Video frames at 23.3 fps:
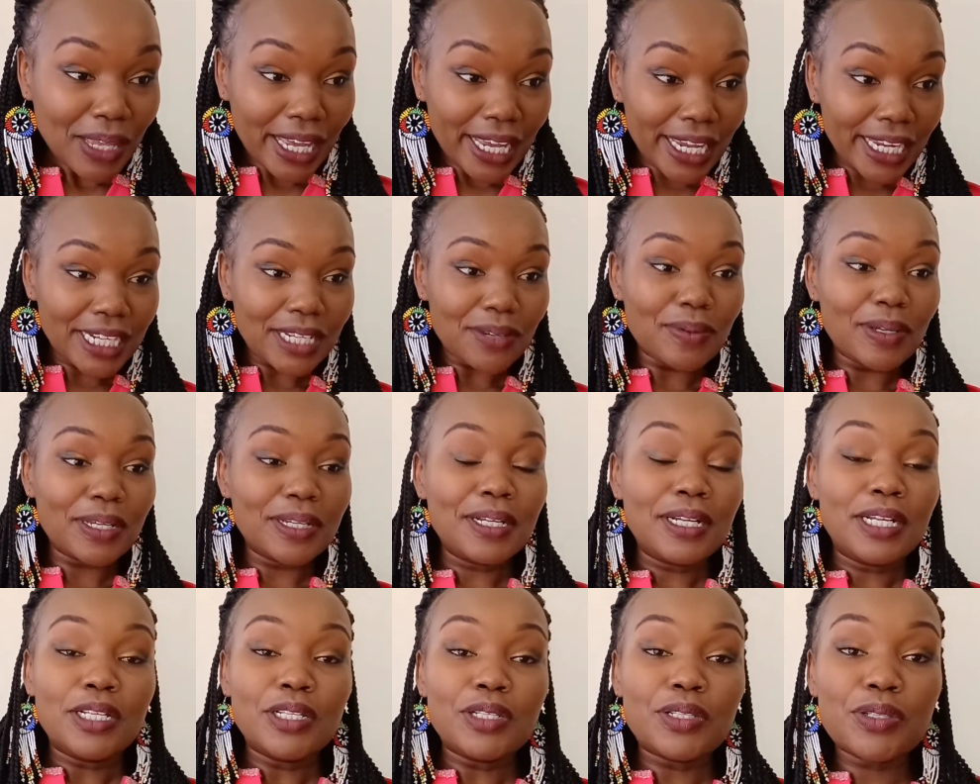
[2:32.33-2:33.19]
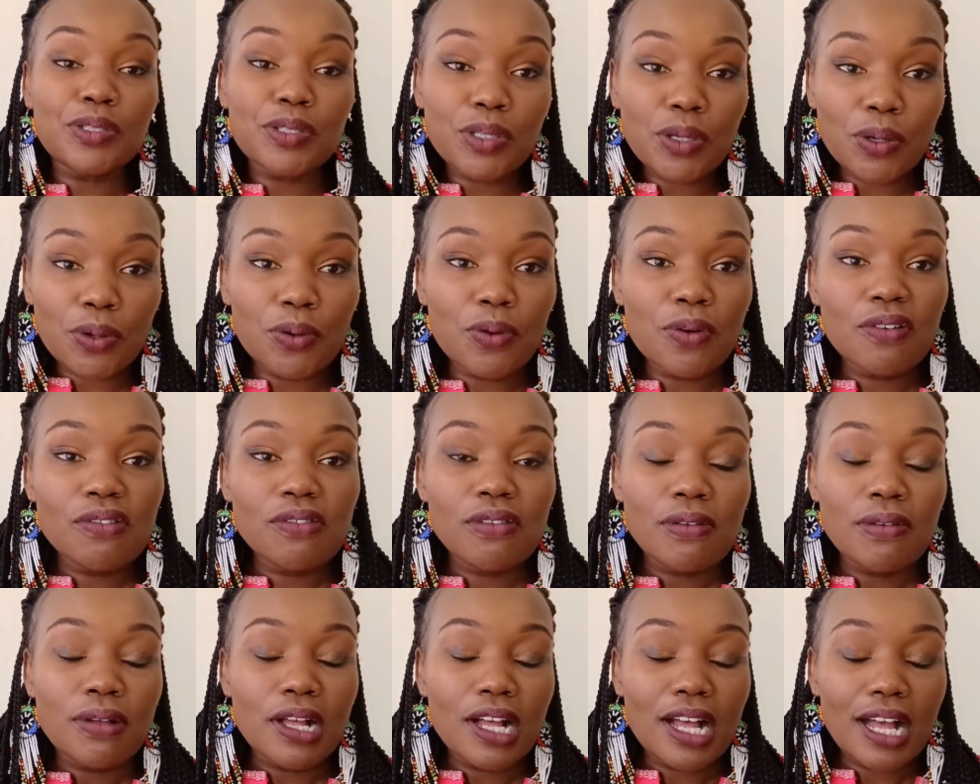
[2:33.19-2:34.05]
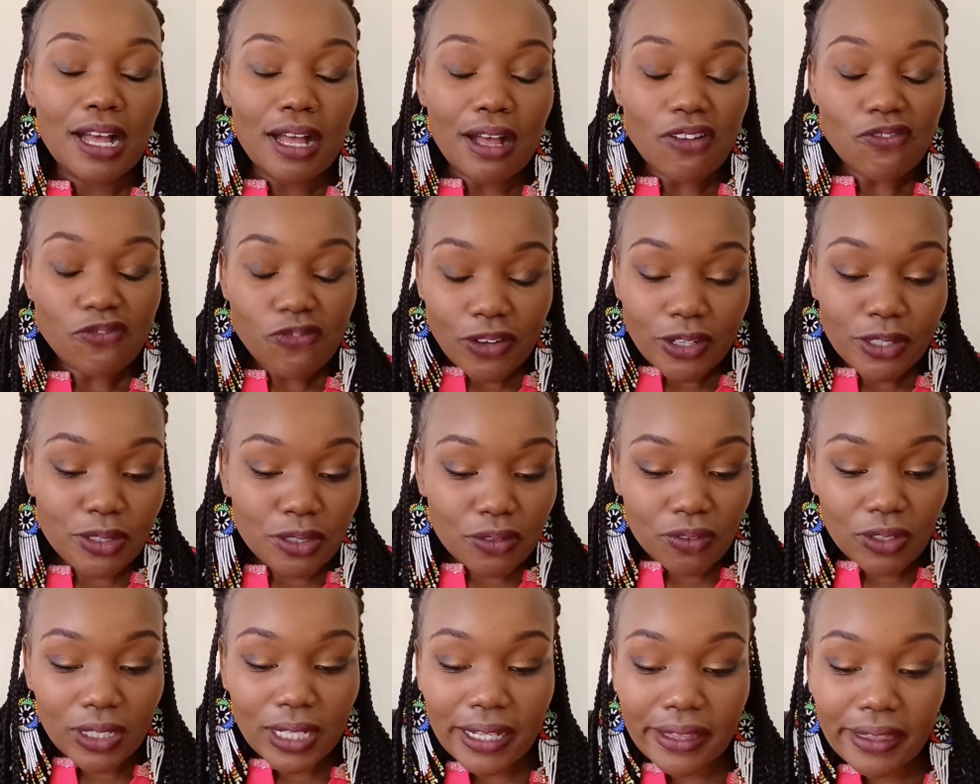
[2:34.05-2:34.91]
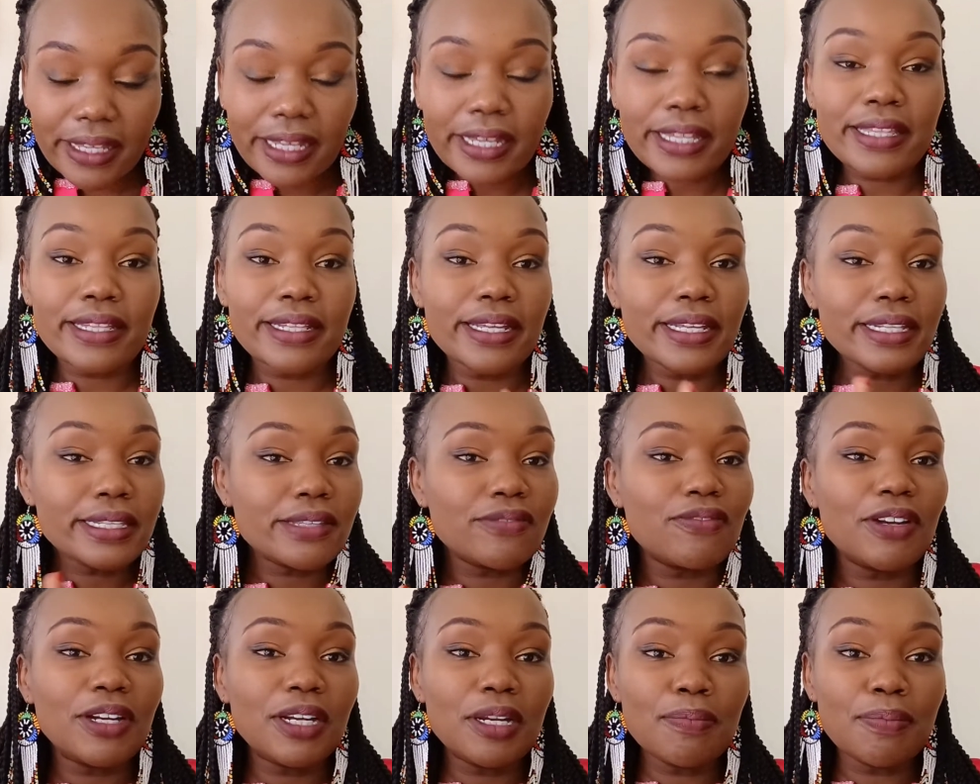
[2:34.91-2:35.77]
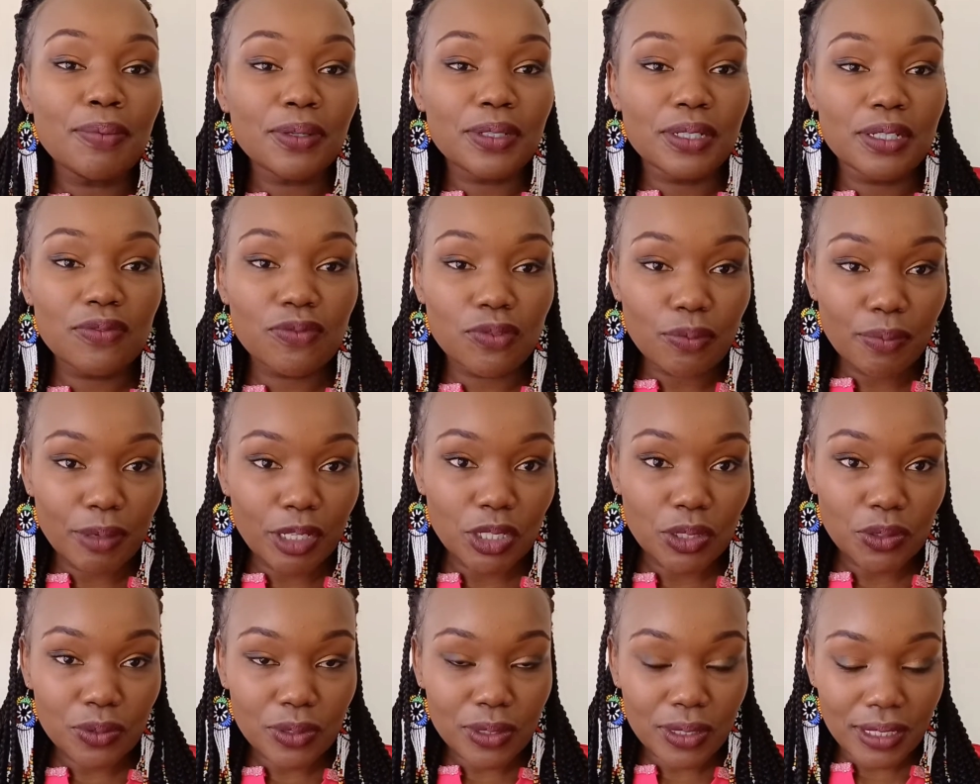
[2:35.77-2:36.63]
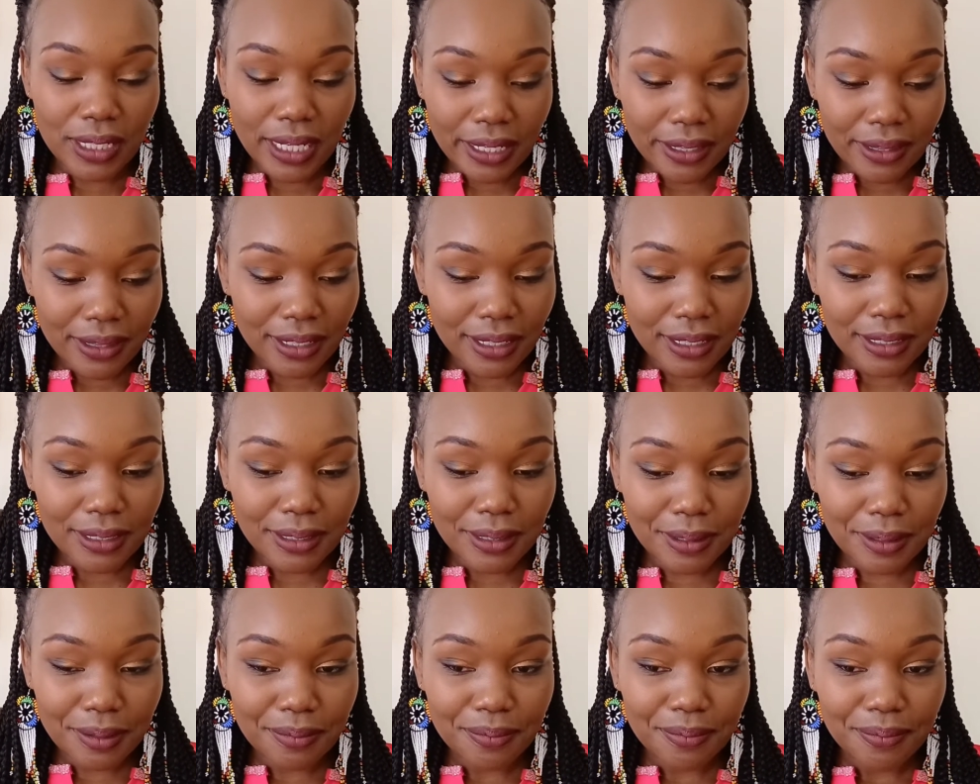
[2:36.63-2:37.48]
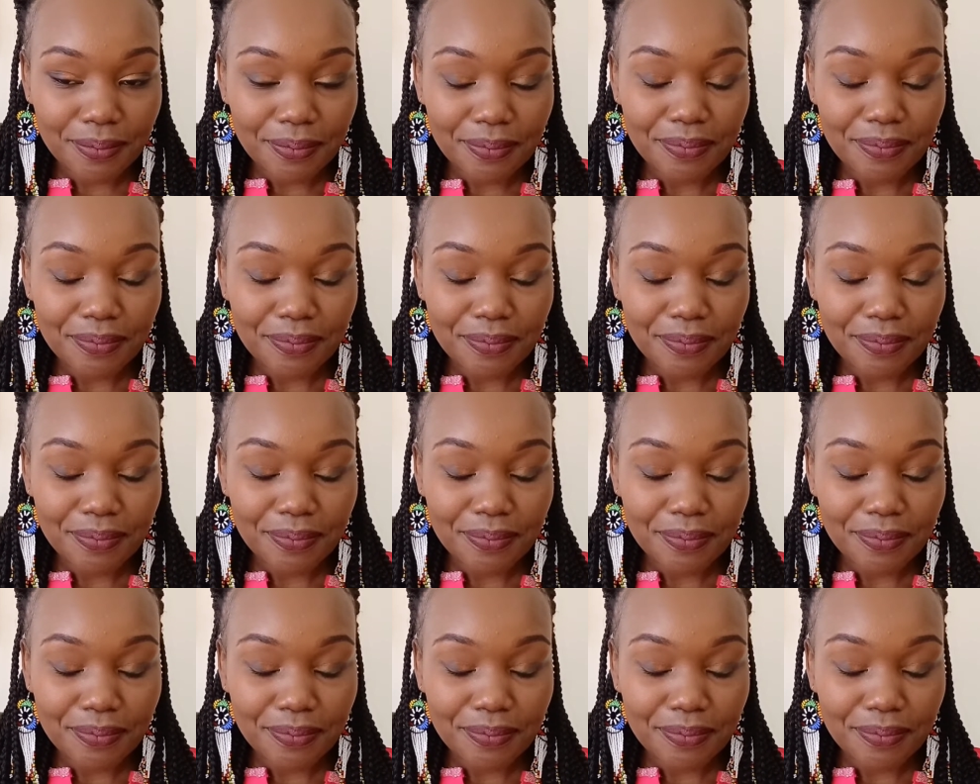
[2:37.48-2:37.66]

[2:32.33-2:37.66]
Anyway, so first of all, I think it's very important for me to say this